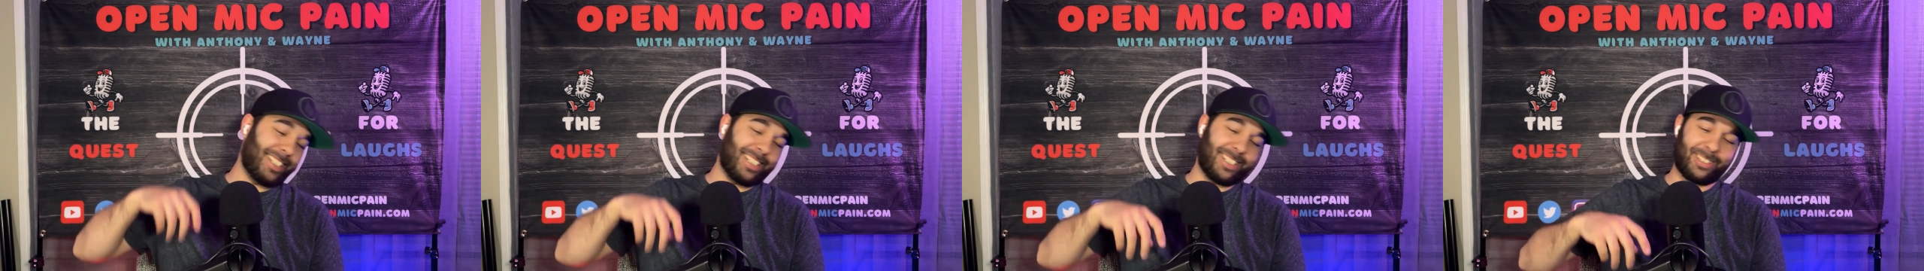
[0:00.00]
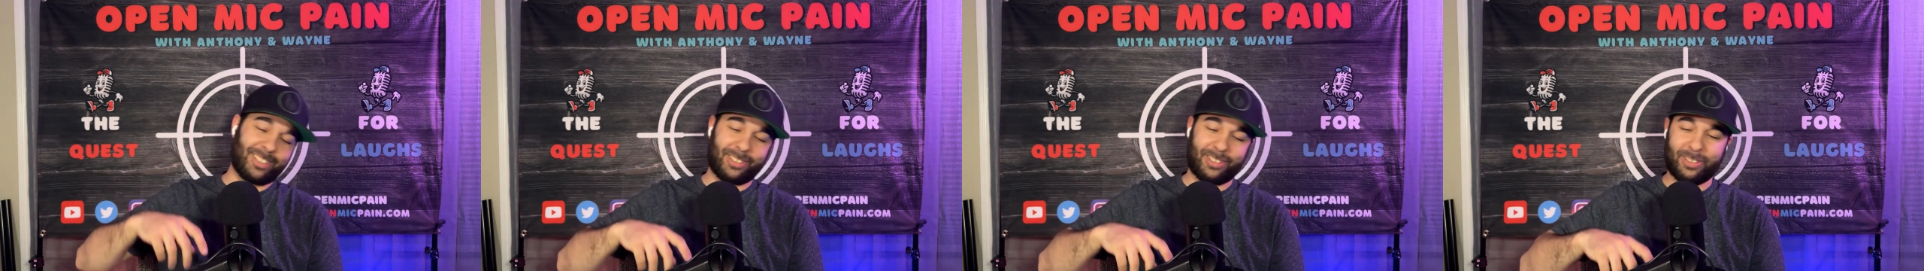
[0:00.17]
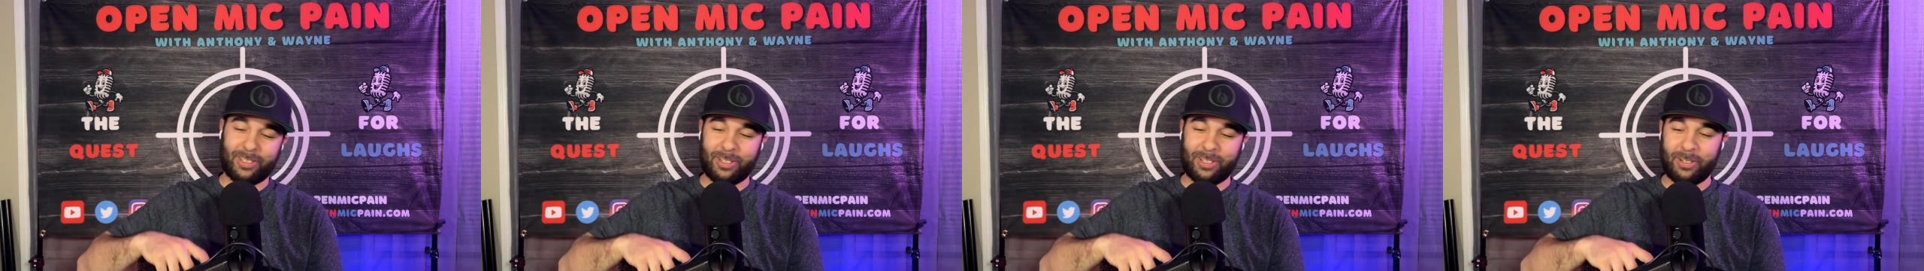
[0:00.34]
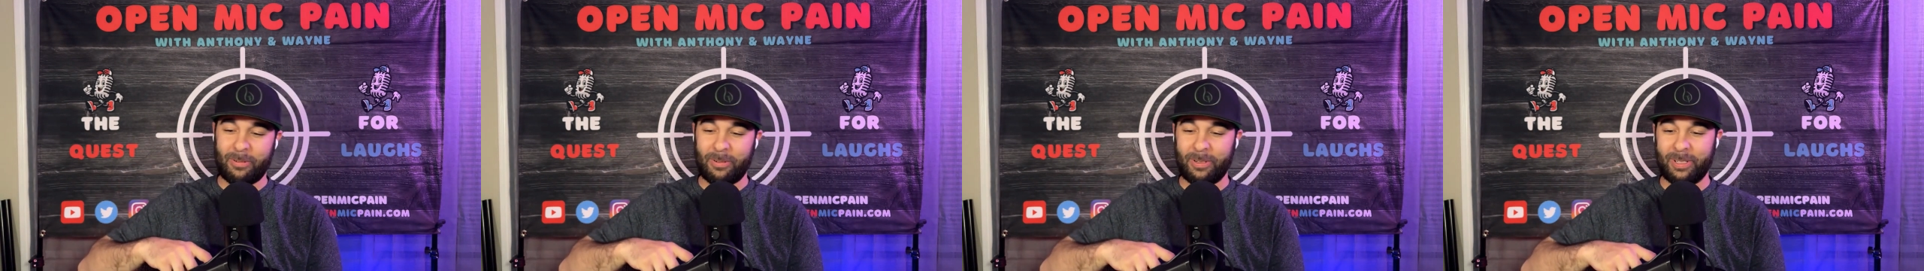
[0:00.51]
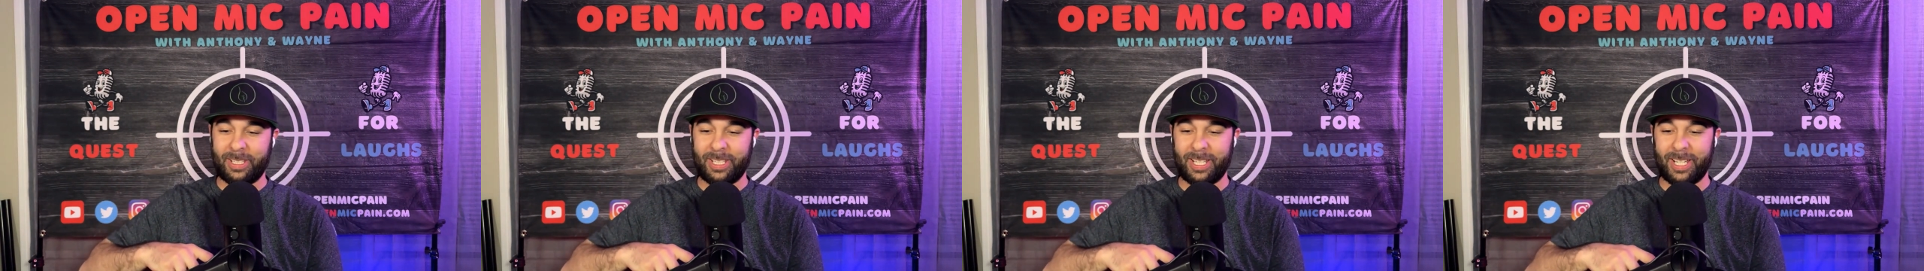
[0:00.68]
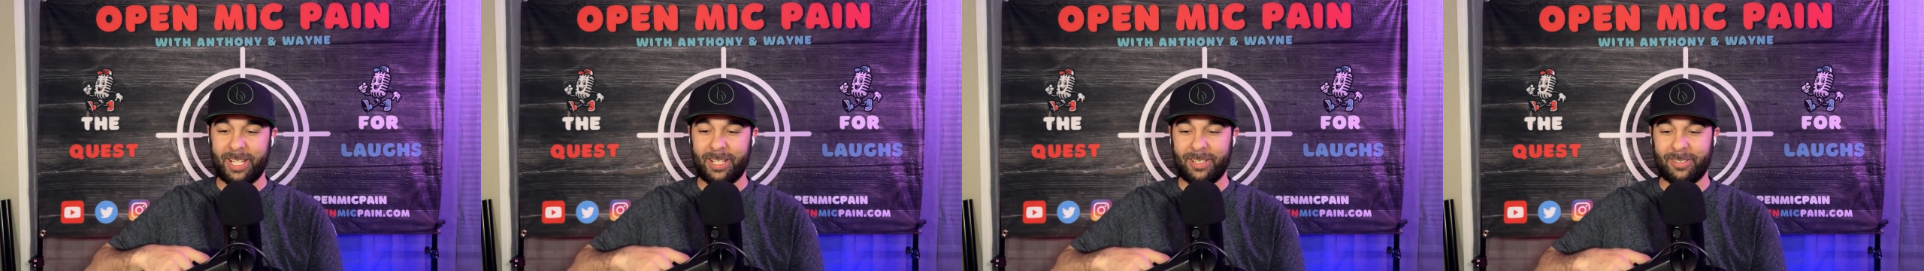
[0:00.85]
You're going
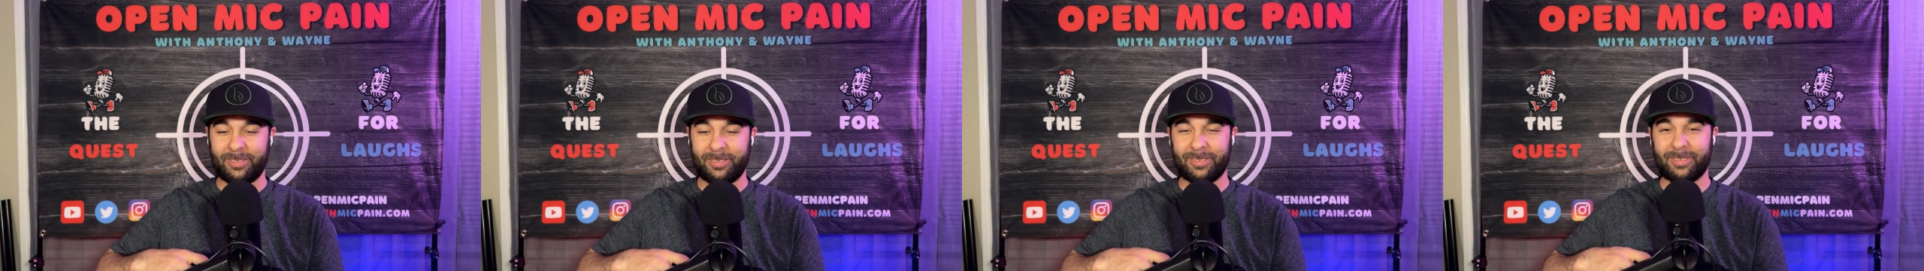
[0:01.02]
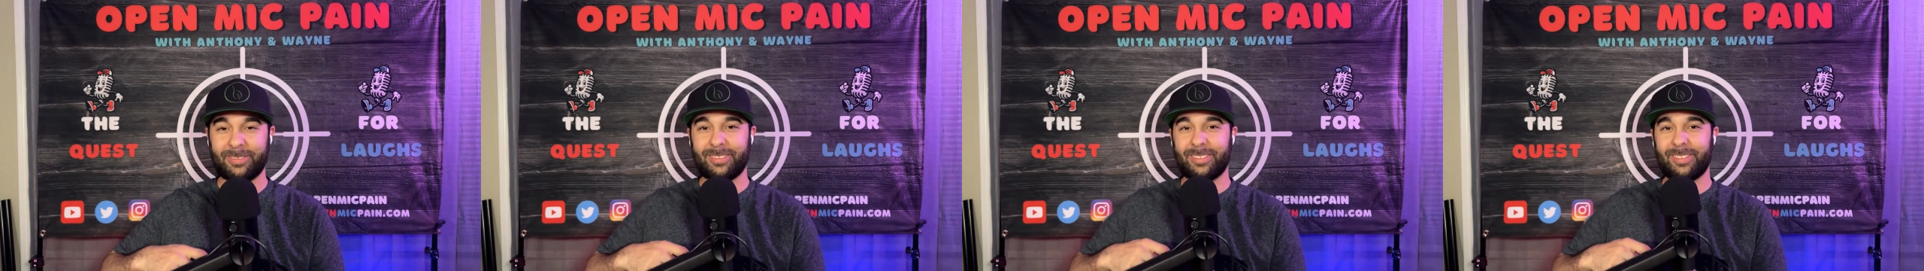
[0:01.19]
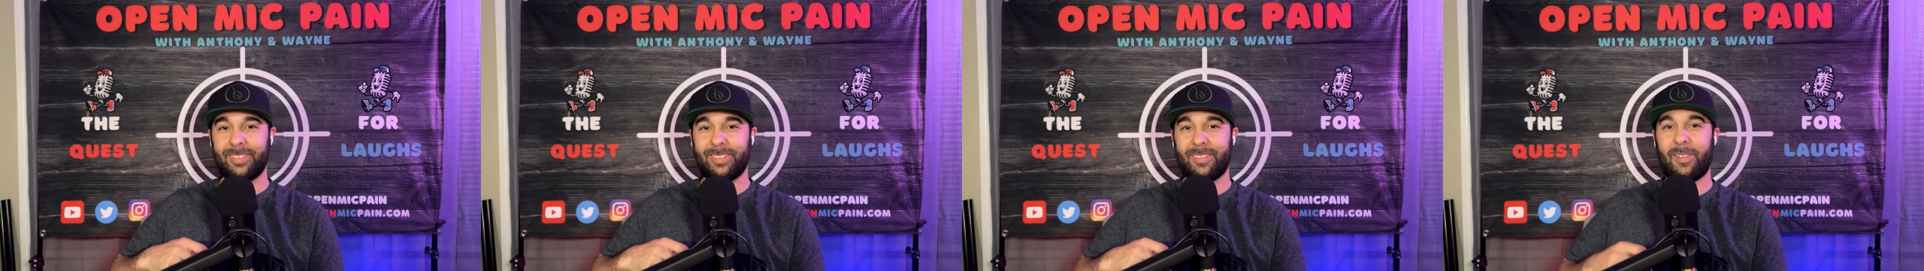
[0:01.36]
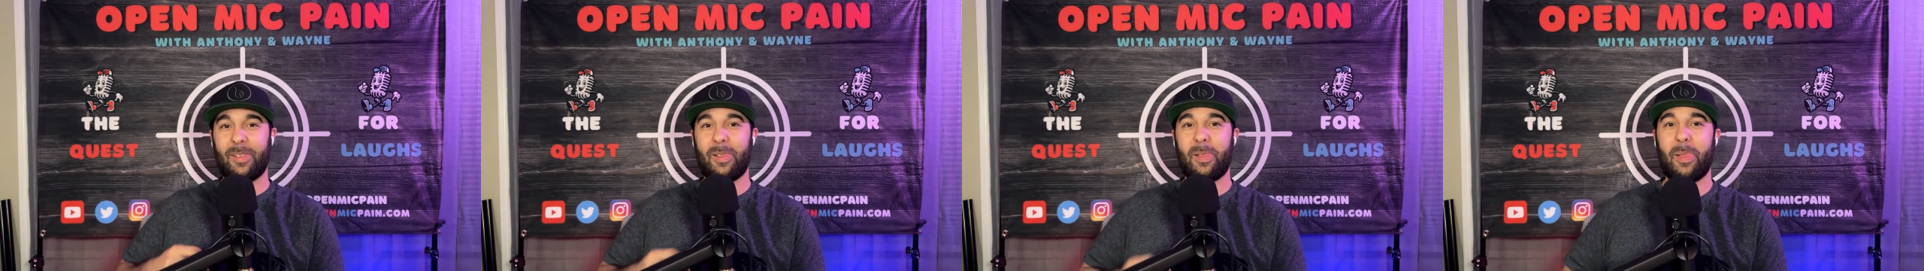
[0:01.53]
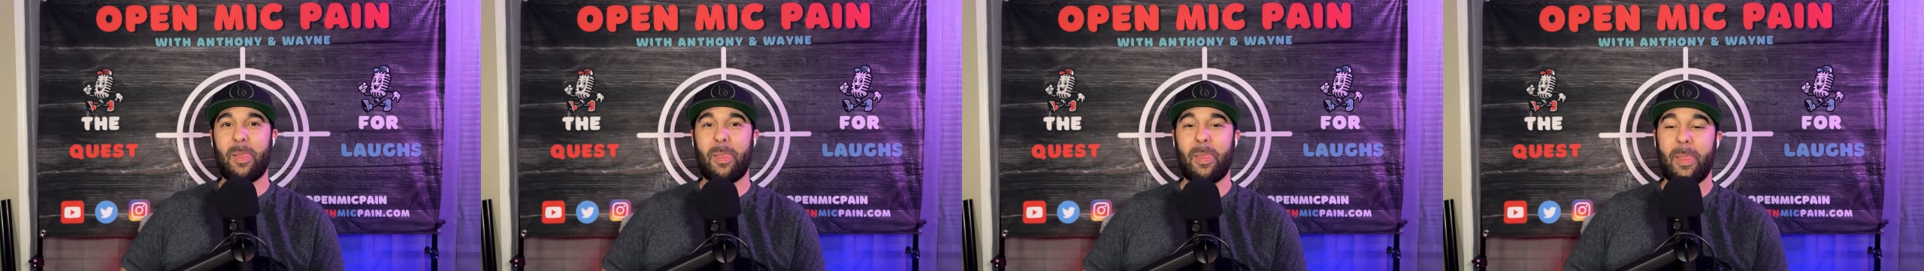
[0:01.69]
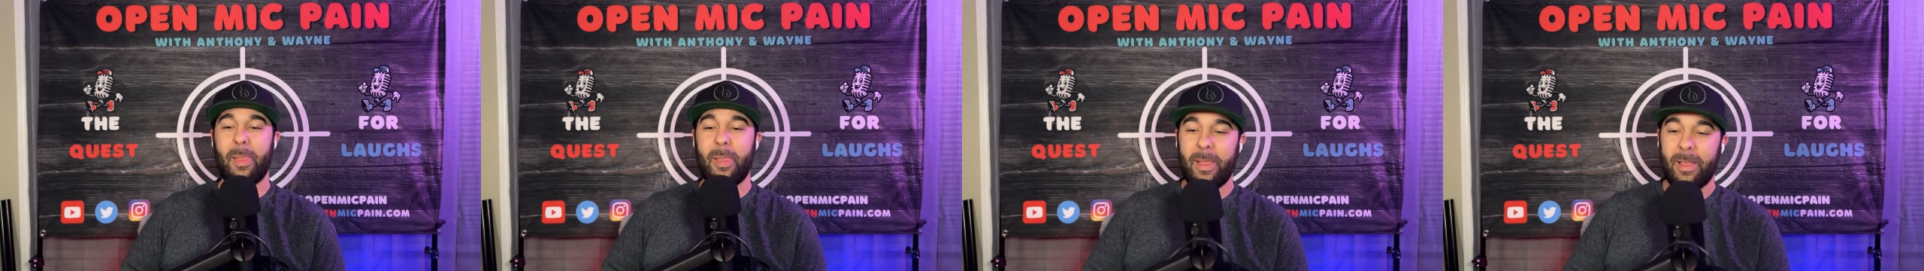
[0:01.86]
down.
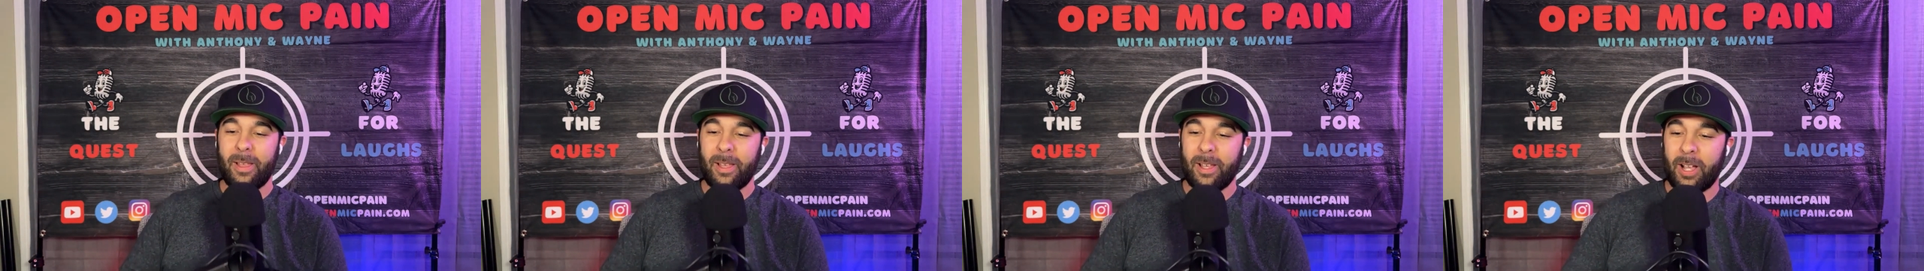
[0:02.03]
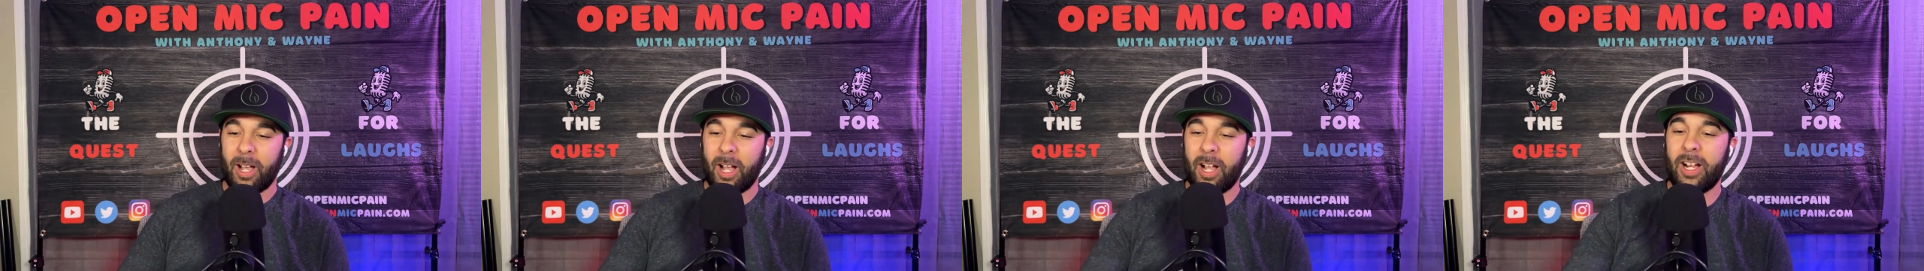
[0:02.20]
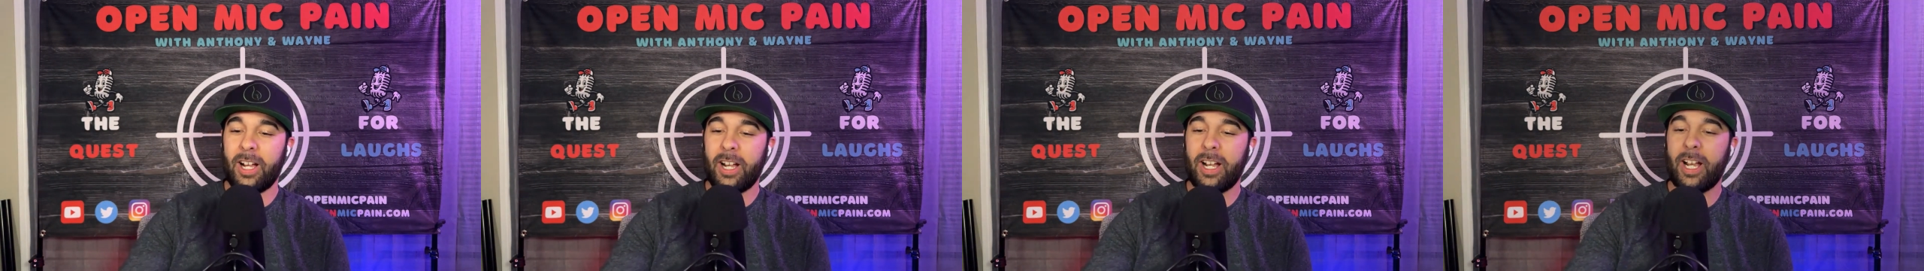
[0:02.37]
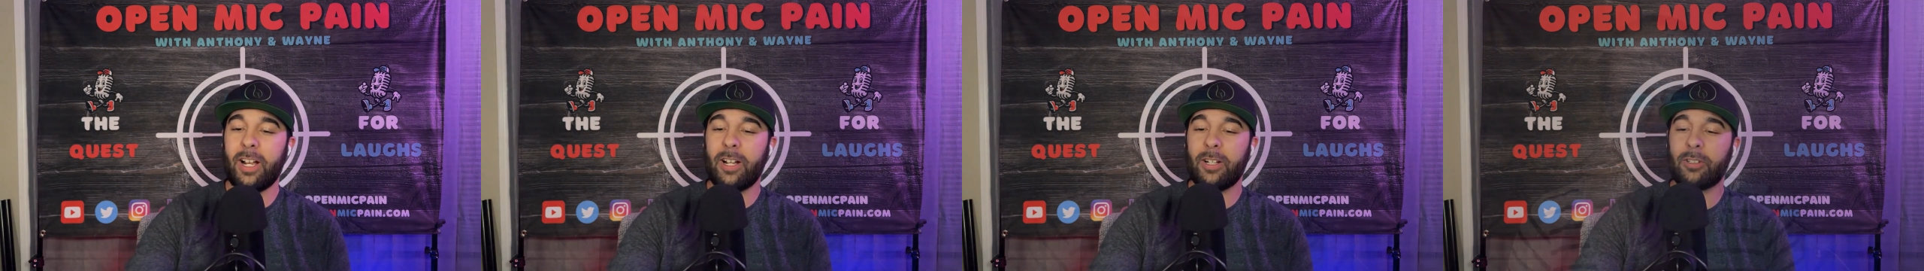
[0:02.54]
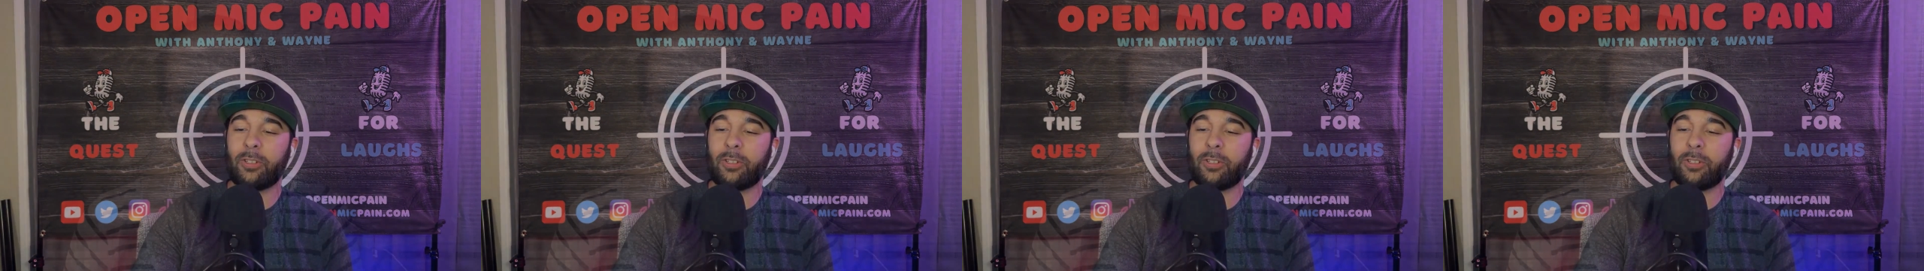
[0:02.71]
All right, Aaron.